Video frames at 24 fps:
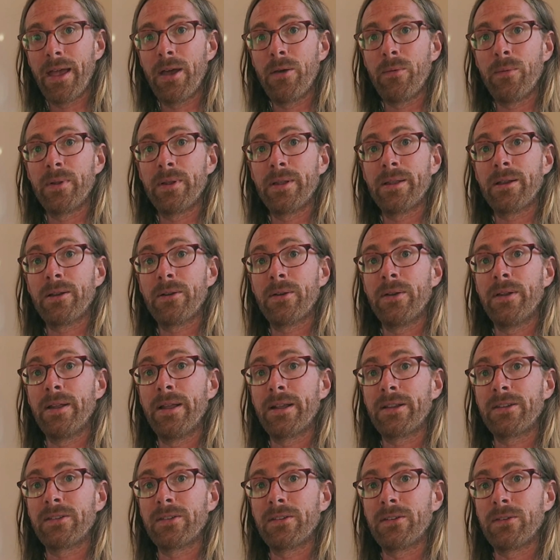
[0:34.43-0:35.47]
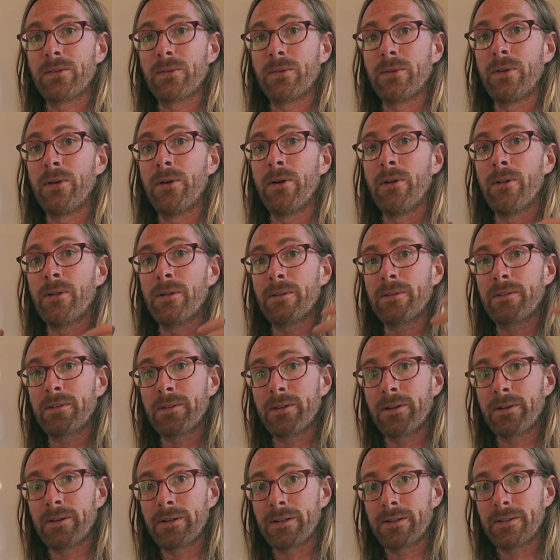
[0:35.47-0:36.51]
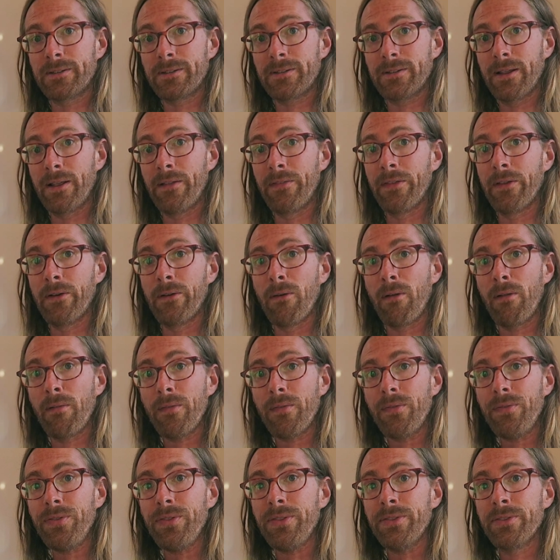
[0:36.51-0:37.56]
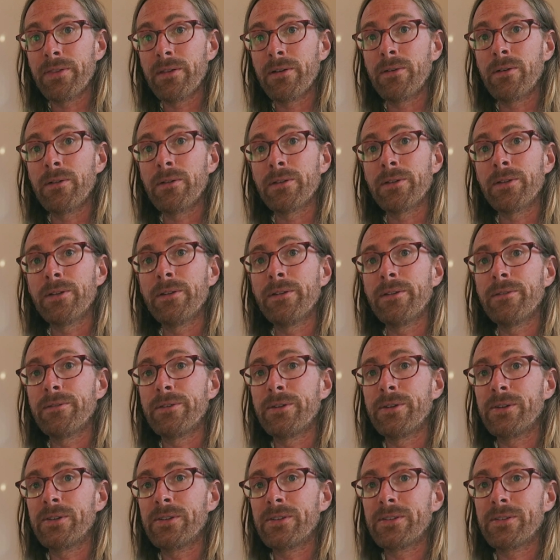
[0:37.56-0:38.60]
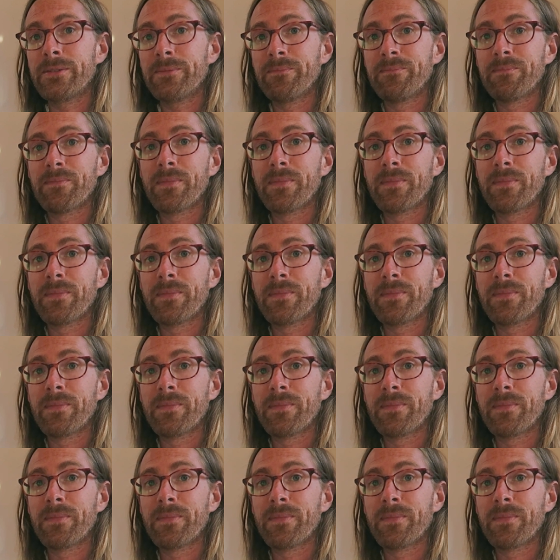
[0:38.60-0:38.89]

and with the connection to the whole stars and the whole universe.